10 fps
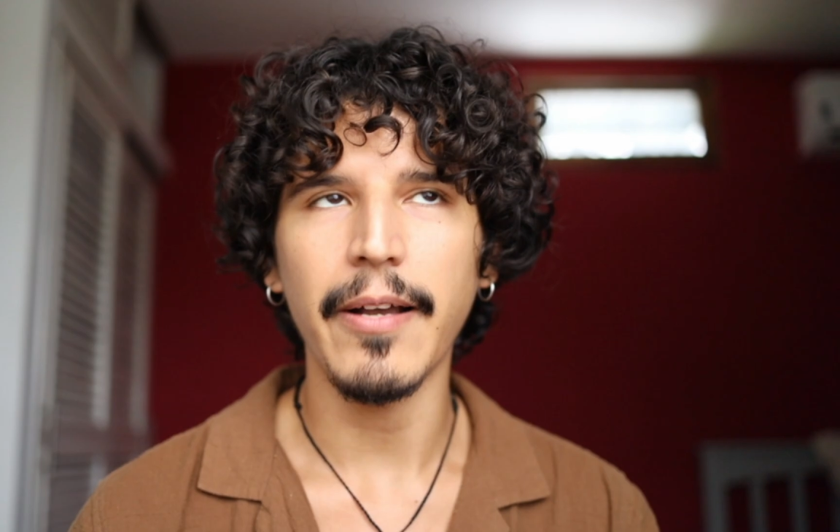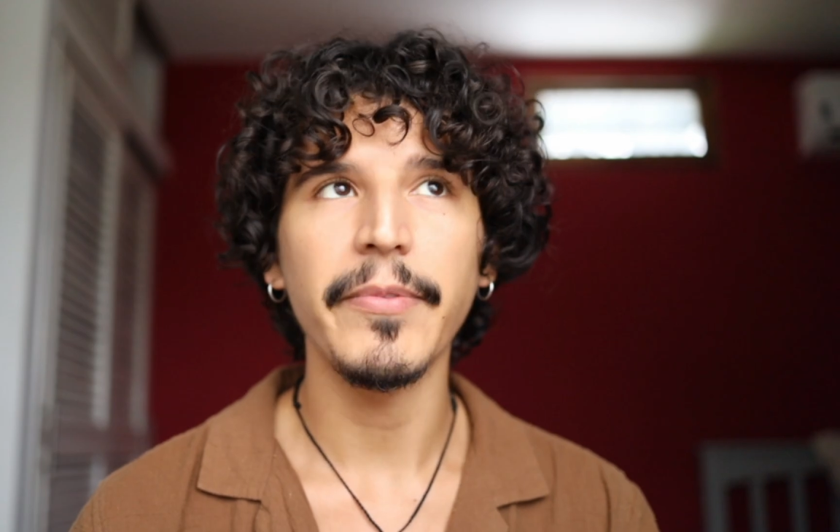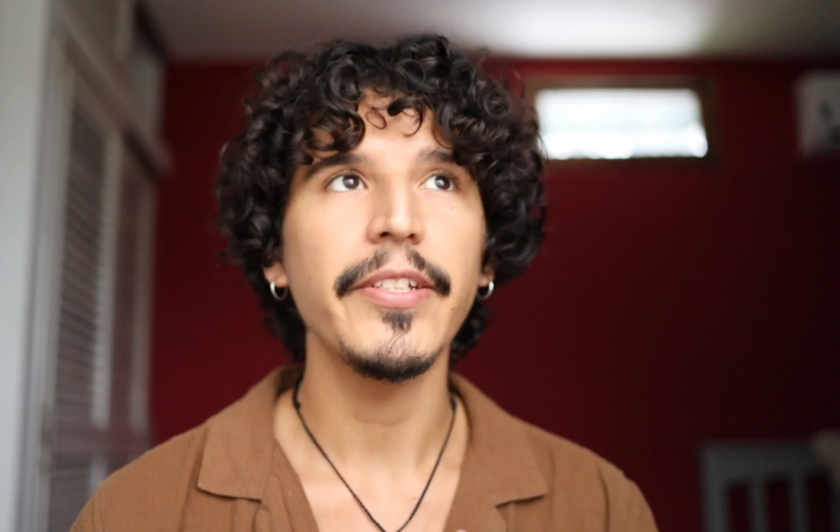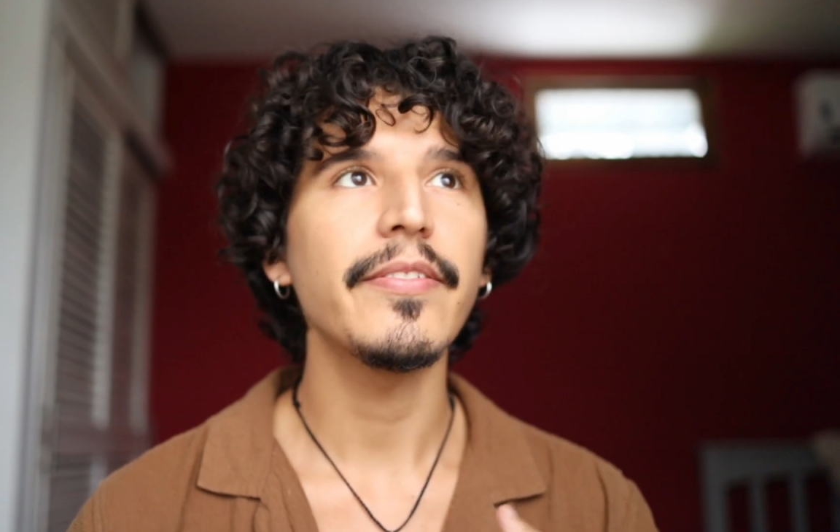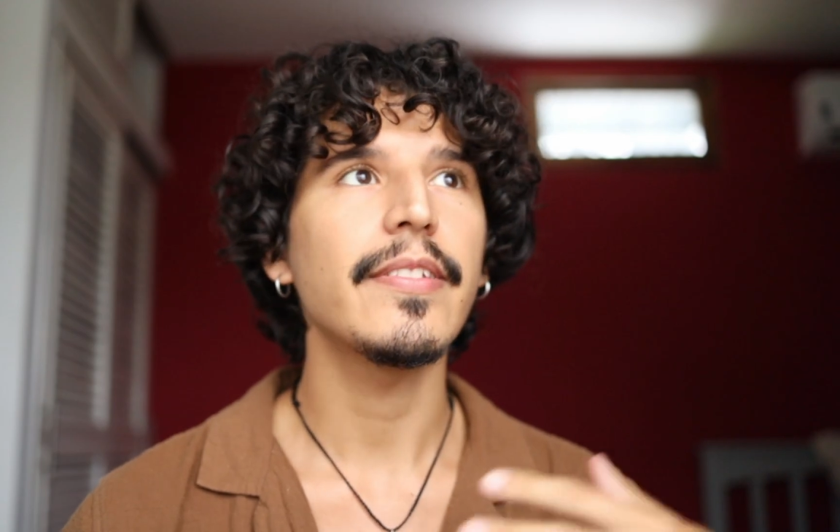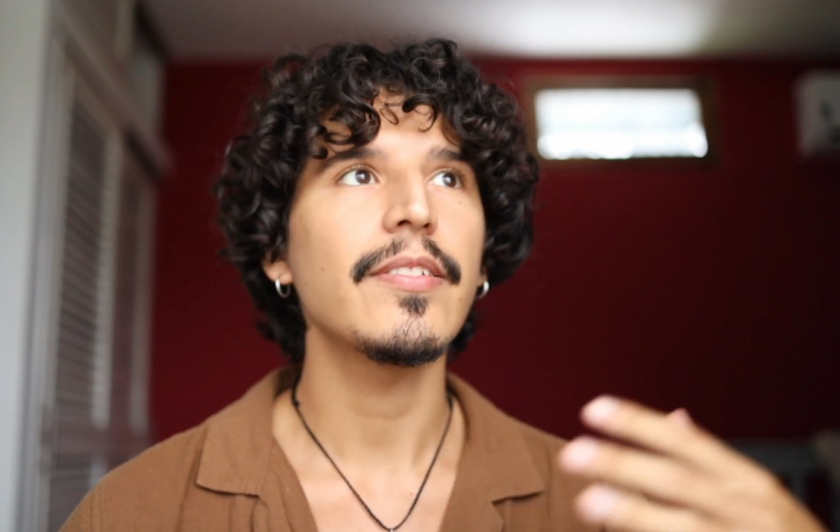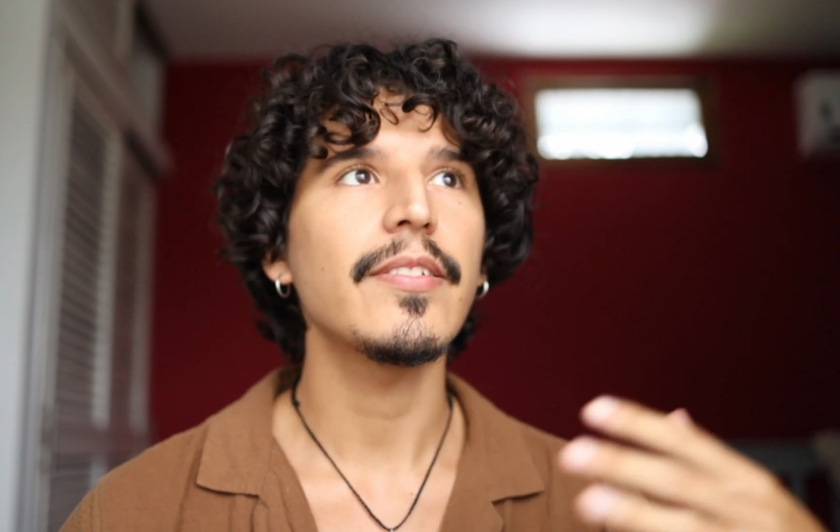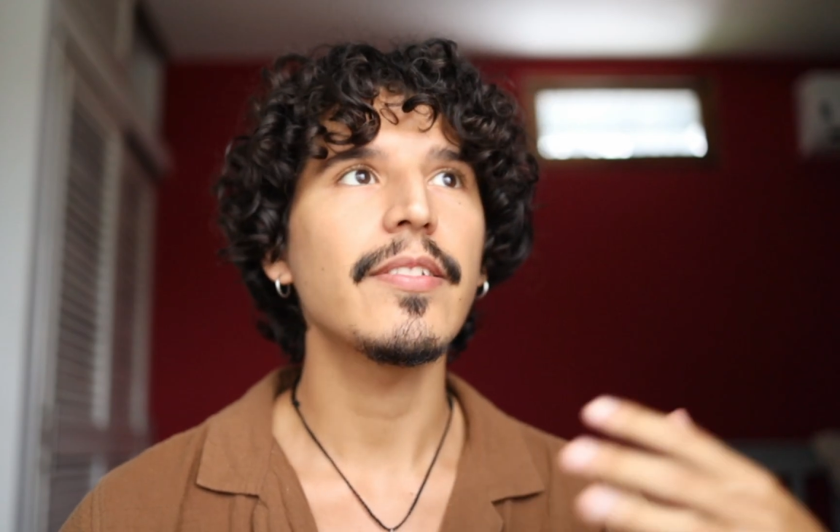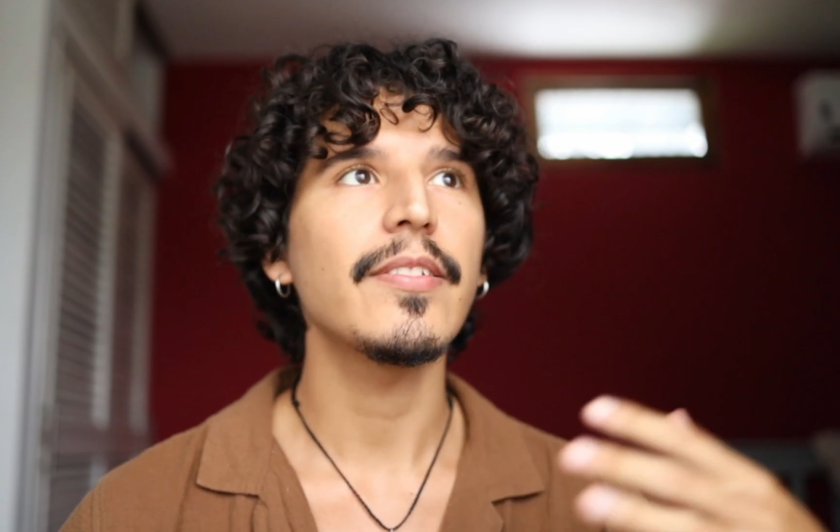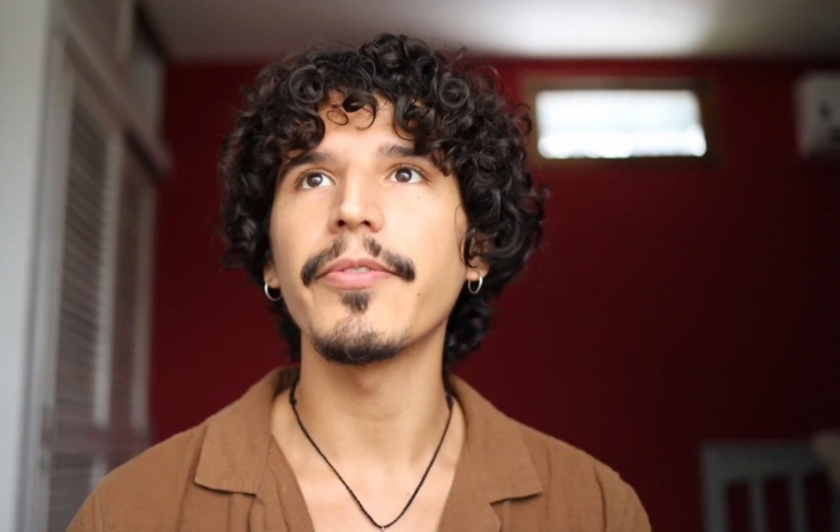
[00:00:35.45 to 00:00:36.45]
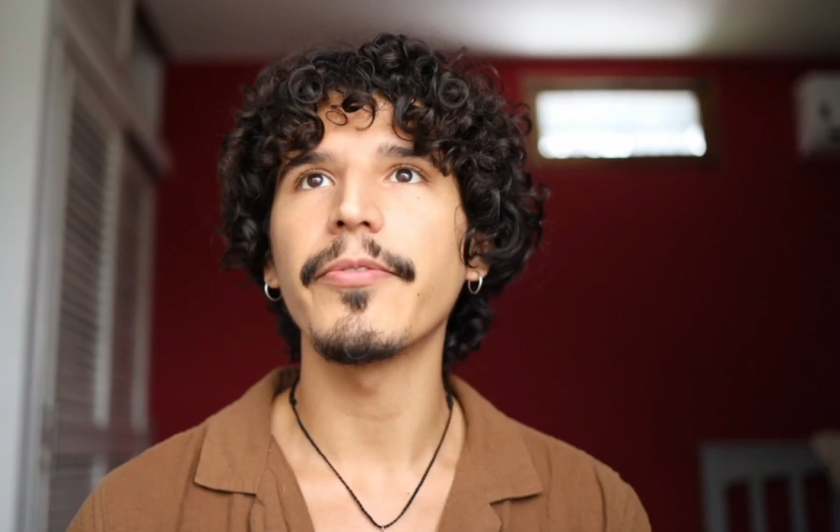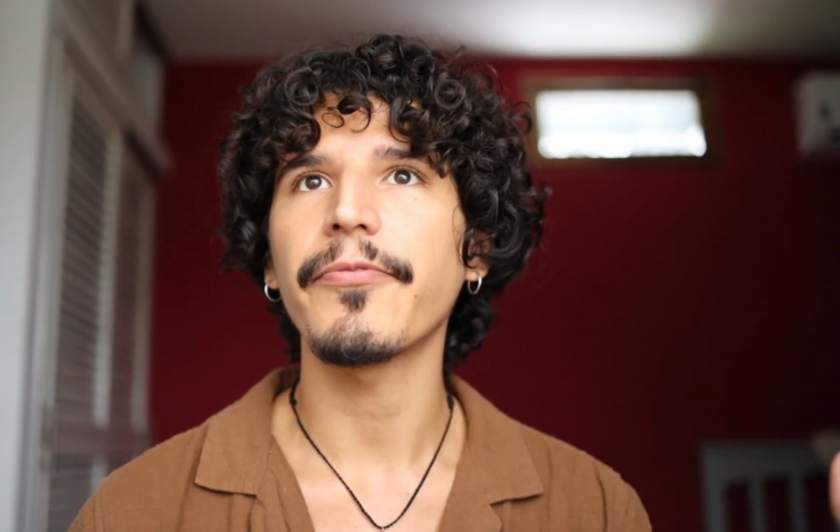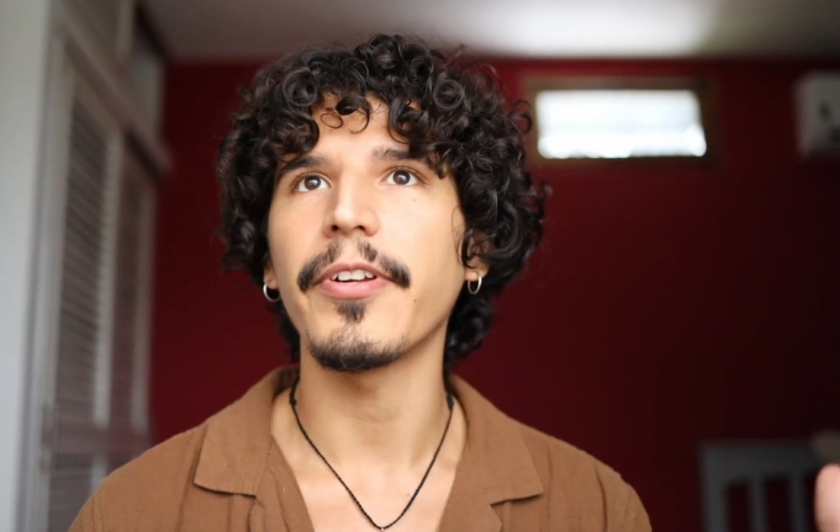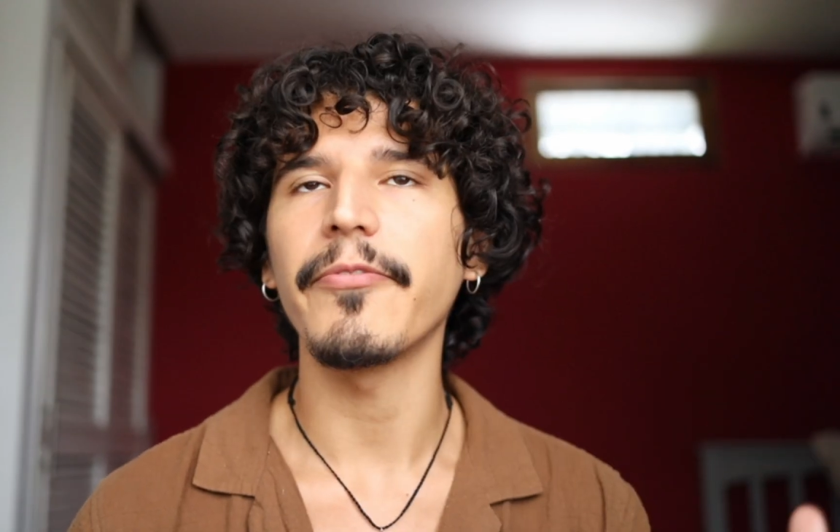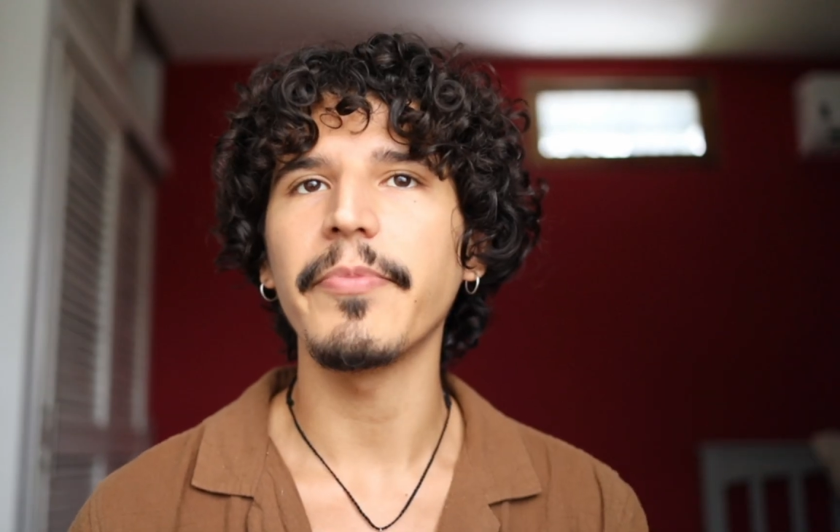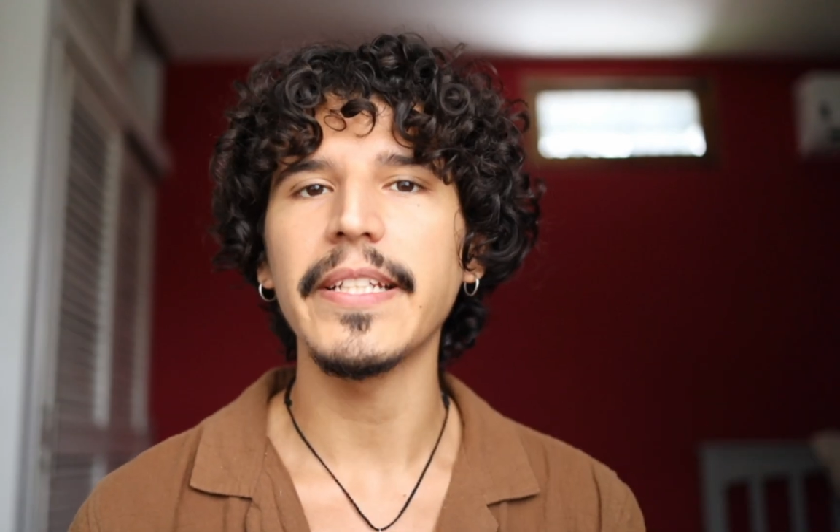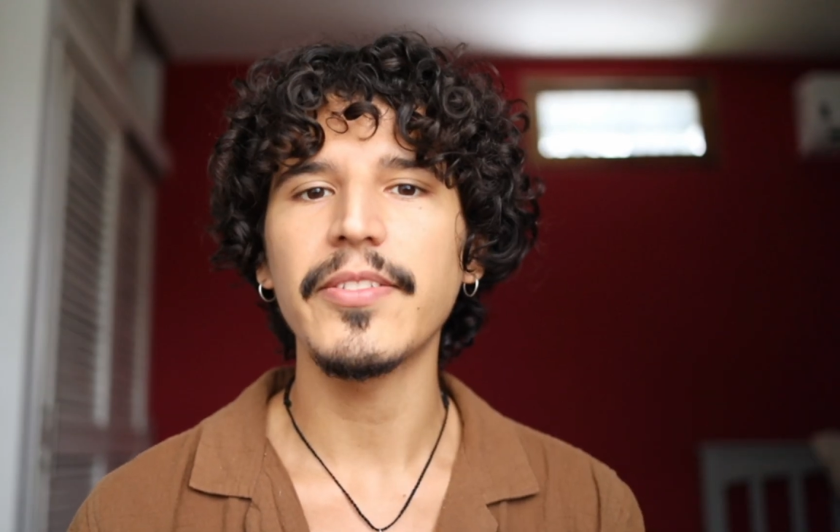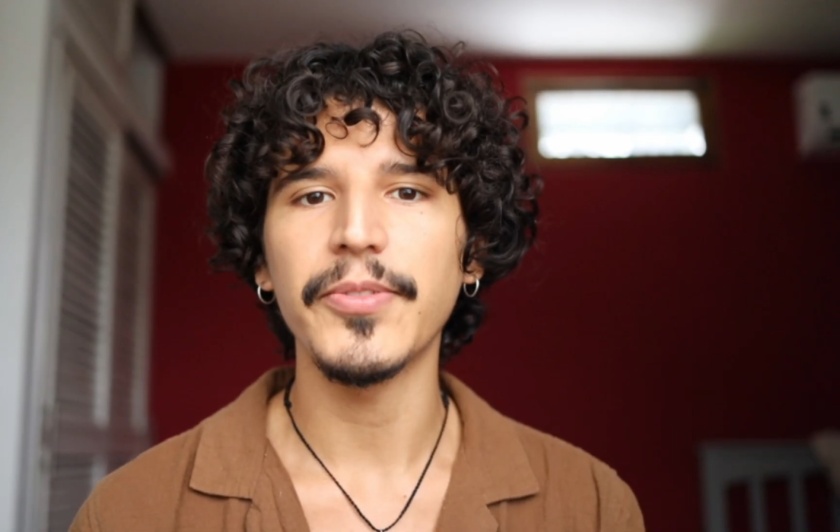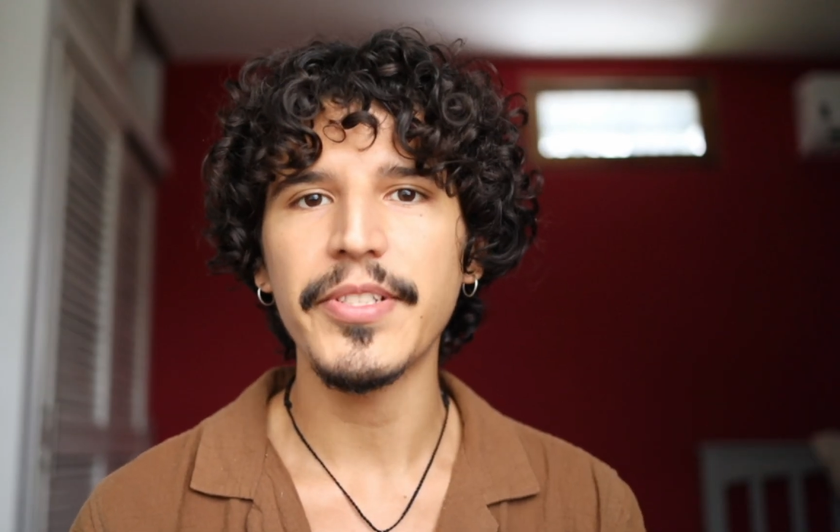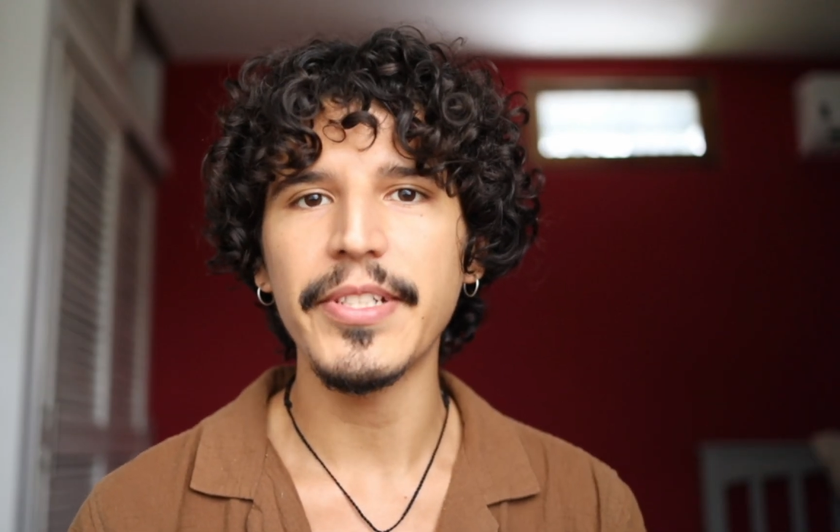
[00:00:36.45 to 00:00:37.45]
I'm going to use this window in front of me
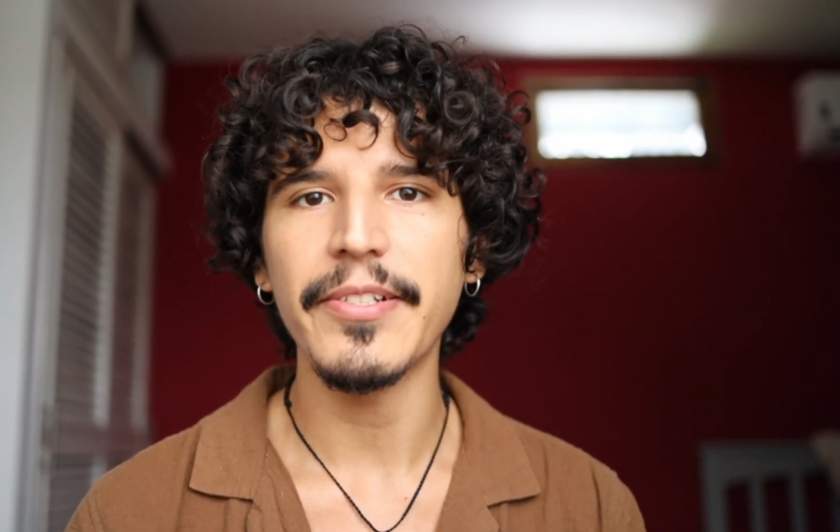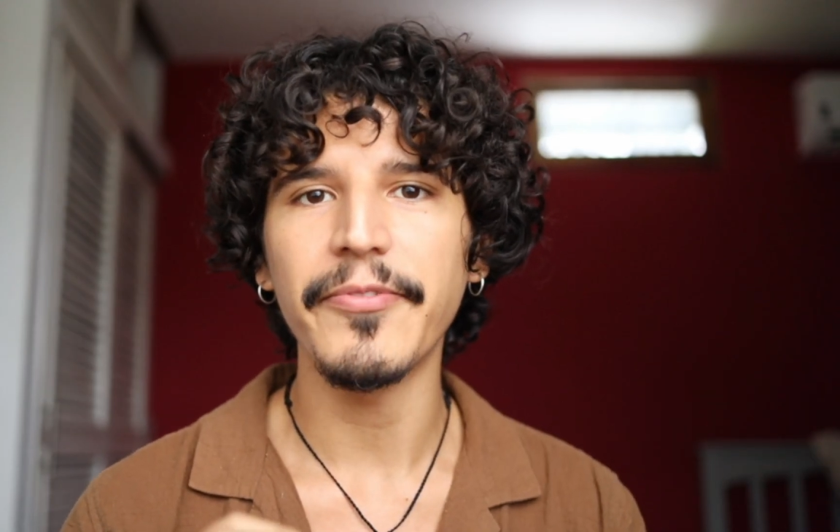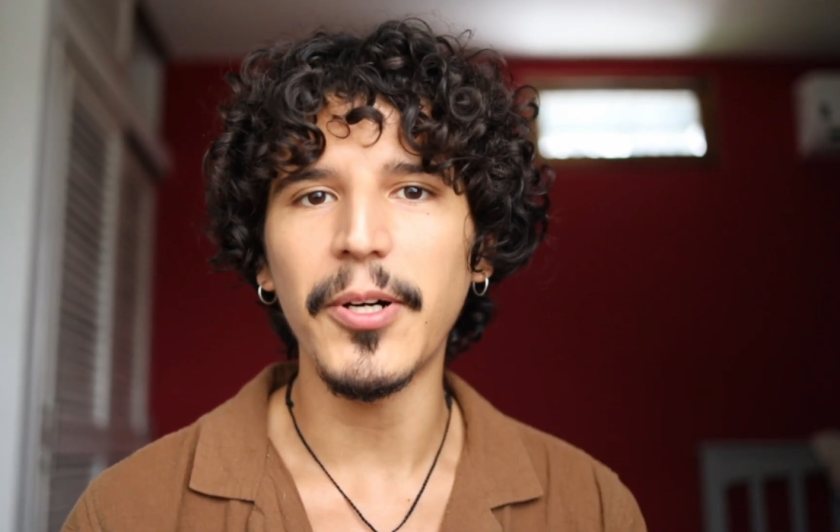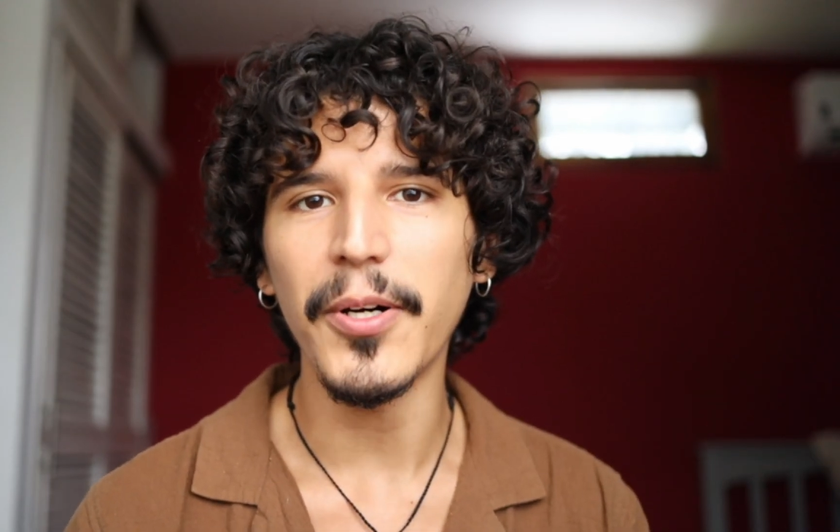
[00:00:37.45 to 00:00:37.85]
to achieve